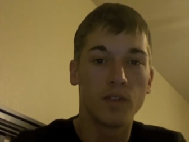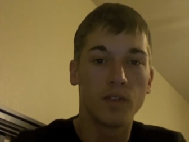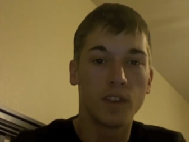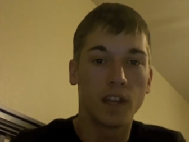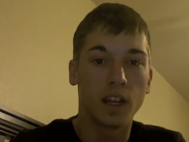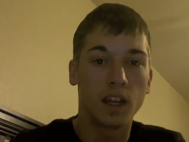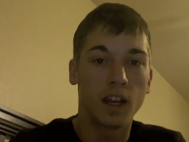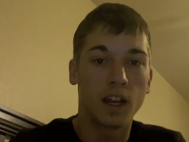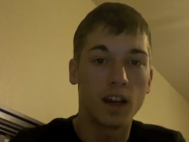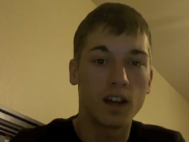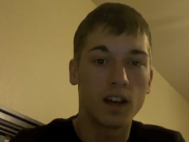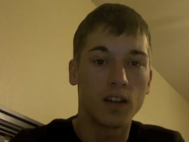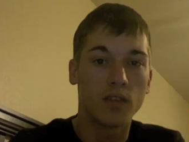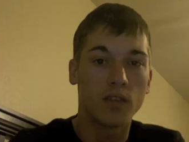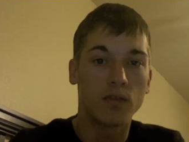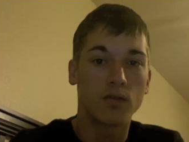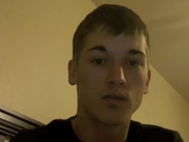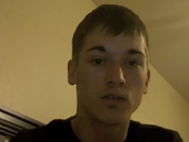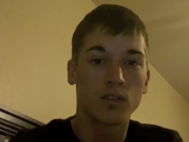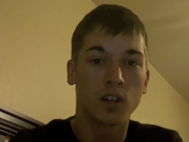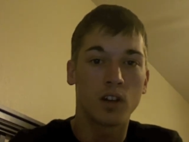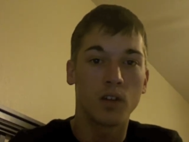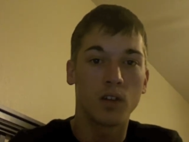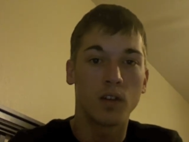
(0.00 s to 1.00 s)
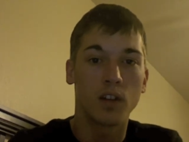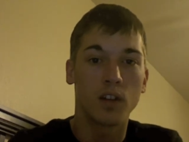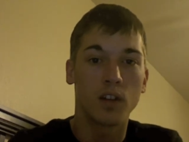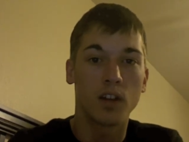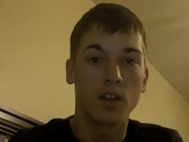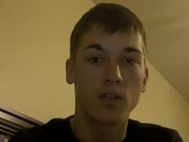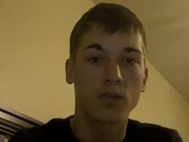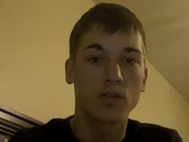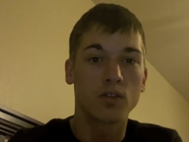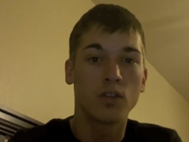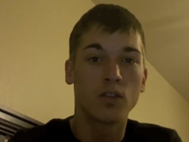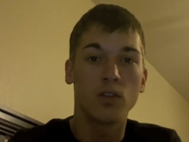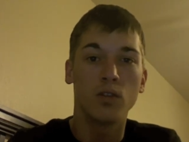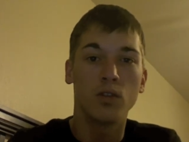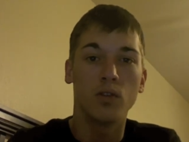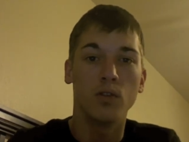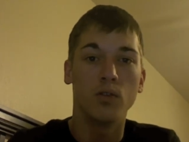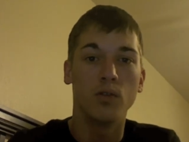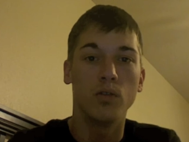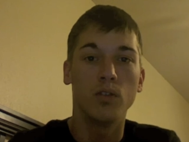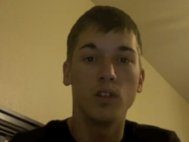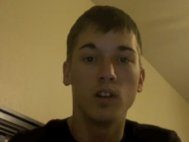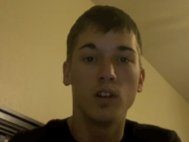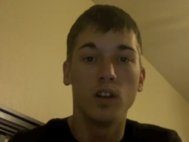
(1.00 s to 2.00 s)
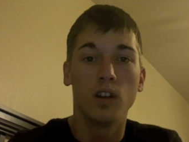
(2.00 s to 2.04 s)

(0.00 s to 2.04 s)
And now Tony goes to